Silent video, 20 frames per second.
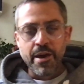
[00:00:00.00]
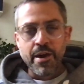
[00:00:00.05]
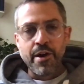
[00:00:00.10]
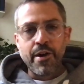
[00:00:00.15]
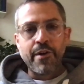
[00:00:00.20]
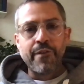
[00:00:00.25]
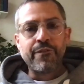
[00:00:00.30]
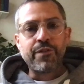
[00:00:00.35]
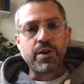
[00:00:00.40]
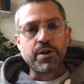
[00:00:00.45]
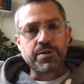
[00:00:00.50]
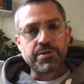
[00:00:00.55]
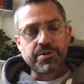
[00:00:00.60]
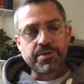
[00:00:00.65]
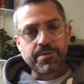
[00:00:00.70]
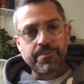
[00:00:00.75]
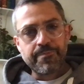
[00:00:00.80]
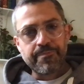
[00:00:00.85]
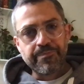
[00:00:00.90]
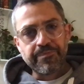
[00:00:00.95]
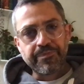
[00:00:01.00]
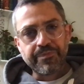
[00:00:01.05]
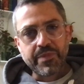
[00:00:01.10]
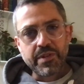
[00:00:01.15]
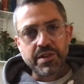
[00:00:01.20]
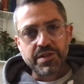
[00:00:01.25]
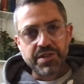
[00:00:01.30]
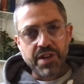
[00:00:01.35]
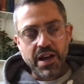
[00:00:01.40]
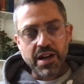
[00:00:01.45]
First,
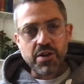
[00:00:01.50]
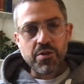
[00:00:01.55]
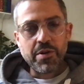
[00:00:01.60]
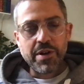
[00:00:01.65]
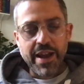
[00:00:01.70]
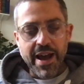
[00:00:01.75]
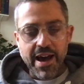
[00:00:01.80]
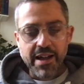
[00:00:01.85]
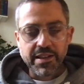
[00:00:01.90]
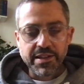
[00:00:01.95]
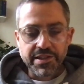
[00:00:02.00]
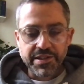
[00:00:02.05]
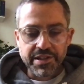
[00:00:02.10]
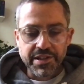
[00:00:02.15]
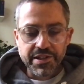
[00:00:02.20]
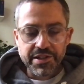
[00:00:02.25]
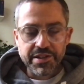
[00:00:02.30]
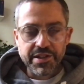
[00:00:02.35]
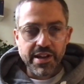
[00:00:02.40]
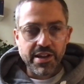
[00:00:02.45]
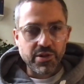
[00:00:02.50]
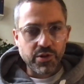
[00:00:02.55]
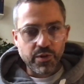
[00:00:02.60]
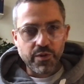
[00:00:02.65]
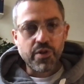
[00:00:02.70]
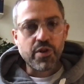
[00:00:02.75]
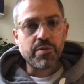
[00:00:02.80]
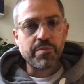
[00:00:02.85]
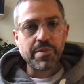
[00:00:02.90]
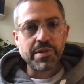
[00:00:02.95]
psychoanalysis, as you've
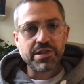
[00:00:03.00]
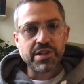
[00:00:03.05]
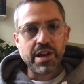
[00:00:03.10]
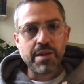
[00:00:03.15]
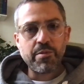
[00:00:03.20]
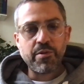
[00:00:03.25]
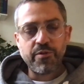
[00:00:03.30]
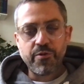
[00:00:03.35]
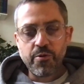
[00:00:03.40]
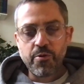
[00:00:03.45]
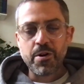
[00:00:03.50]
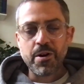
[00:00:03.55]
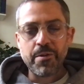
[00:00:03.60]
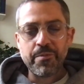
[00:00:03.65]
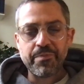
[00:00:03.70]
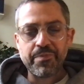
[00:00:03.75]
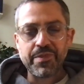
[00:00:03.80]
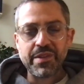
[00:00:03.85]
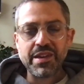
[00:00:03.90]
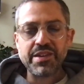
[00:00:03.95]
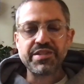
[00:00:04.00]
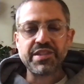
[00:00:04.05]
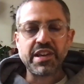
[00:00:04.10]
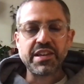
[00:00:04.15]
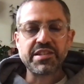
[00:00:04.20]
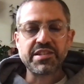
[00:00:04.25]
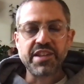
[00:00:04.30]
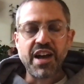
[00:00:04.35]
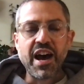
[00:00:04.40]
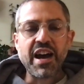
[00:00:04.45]
heard me say before, is a
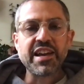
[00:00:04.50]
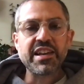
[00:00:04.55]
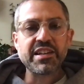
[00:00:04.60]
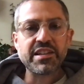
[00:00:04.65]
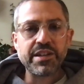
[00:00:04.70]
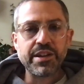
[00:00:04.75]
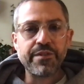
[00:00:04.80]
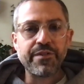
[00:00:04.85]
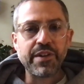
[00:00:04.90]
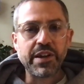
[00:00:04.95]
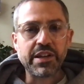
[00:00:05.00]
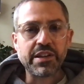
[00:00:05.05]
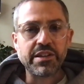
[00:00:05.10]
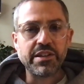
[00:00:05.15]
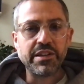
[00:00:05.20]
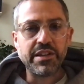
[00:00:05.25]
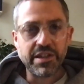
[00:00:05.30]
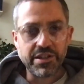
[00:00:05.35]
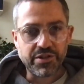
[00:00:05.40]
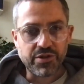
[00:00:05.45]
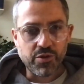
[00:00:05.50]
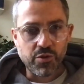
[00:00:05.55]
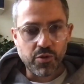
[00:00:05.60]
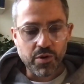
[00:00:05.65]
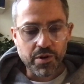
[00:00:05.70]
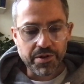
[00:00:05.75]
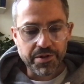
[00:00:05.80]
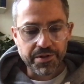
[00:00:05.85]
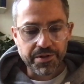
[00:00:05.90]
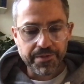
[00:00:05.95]
scientific
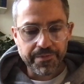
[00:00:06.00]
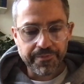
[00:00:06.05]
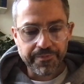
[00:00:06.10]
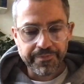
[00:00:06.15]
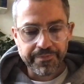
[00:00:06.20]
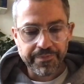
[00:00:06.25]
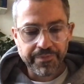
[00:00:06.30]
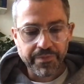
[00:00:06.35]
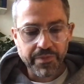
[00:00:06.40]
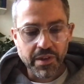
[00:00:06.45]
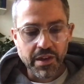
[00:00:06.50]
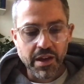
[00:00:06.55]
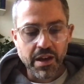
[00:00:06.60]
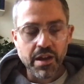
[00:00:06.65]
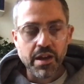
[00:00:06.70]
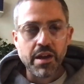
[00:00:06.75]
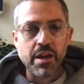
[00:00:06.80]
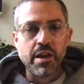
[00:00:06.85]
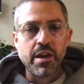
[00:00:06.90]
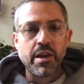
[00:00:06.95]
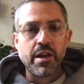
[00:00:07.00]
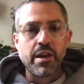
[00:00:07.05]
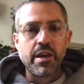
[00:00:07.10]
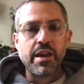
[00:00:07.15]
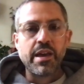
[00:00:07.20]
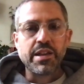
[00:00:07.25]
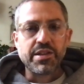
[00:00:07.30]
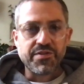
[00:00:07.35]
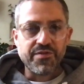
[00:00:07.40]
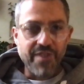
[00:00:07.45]
discourse.
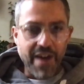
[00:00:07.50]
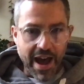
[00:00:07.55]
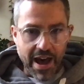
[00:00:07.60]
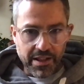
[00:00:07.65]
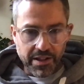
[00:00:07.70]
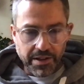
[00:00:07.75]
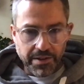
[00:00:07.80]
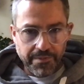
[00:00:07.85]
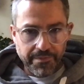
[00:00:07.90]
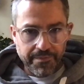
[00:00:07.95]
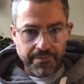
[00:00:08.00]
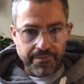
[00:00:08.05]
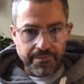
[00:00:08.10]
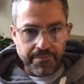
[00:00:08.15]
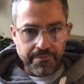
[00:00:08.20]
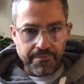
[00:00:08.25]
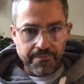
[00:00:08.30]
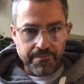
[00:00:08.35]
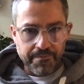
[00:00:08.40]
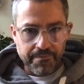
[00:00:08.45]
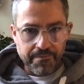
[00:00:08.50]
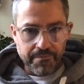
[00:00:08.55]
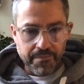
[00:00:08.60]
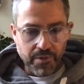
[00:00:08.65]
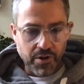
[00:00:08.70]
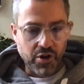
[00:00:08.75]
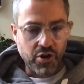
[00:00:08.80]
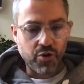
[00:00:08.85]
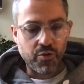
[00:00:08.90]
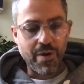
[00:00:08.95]
It's valid,
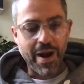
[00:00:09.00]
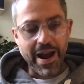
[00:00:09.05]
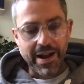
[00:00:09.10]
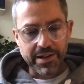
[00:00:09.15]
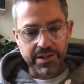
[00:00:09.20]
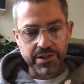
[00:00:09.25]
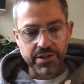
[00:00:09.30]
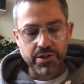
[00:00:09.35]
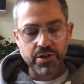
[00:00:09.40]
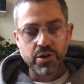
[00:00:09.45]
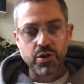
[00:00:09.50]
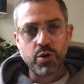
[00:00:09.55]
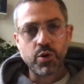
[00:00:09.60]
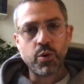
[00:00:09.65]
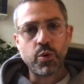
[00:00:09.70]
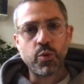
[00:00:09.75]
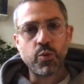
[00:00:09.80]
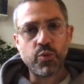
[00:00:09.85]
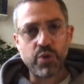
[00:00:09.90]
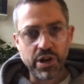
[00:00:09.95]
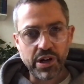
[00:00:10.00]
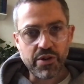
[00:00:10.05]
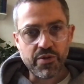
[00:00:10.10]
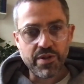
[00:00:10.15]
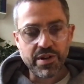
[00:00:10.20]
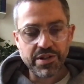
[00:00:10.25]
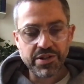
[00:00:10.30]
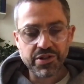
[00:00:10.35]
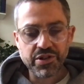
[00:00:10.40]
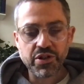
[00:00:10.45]
correct,
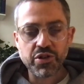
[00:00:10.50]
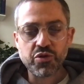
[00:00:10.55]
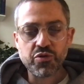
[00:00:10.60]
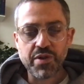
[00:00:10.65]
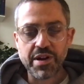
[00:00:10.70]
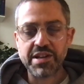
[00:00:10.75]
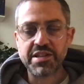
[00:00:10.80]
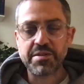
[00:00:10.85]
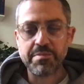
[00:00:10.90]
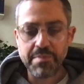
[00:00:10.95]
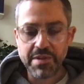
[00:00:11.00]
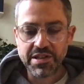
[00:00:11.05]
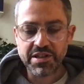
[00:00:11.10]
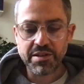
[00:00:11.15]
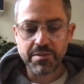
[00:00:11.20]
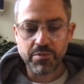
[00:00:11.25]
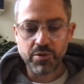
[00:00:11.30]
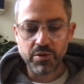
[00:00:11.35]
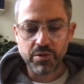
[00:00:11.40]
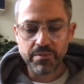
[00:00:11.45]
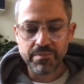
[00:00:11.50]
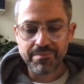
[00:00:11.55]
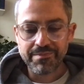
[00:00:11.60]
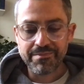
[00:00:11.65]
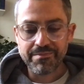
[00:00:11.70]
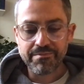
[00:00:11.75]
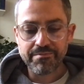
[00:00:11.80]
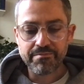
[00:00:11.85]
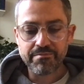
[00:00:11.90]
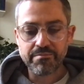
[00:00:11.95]
rigorous, transmissible,
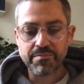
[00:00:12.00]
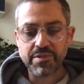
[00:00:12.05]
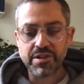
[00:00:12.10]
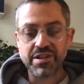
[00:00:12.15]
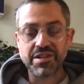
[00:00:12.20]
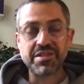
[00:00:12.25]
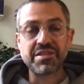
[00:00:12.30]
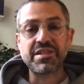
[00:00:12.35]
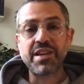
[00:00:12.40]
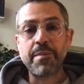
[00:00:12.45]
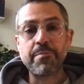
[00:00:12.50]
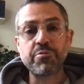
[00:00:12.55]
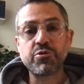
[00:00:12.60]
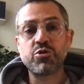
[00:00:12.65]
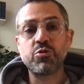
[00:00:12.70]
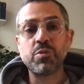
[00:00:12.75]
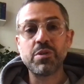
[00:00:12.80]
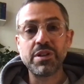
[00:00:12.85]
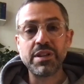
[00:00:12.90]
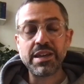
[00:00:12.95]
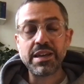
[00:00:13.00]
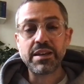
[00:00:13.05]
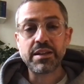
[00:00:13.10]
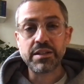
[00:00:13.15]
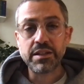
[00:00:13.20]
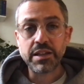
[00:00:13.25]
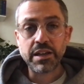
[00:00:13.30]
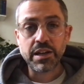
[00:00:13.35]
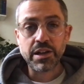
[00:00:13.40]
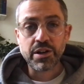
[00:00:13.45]
conceptually
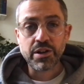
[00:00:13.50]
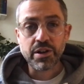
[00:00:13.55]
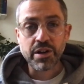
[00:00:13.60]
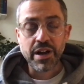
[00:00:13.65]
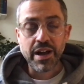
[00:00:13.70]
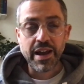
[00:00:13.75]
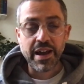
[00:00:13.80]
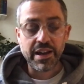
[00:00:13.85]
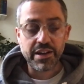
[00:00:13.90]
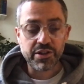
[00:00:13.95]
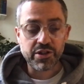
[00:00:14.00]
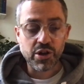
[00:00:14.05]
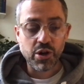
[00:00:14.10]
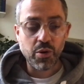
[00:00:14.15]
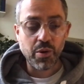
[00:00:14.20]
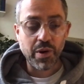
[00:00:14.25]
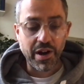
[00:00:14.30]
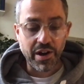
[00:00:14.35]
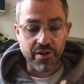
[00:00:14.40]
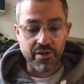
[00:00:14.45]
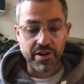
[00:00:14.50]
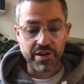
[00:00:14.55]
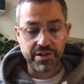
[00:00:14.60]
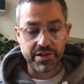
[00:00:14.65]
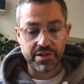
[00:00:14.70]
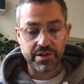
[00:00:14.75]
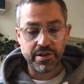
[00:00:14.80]
clear, and coherent.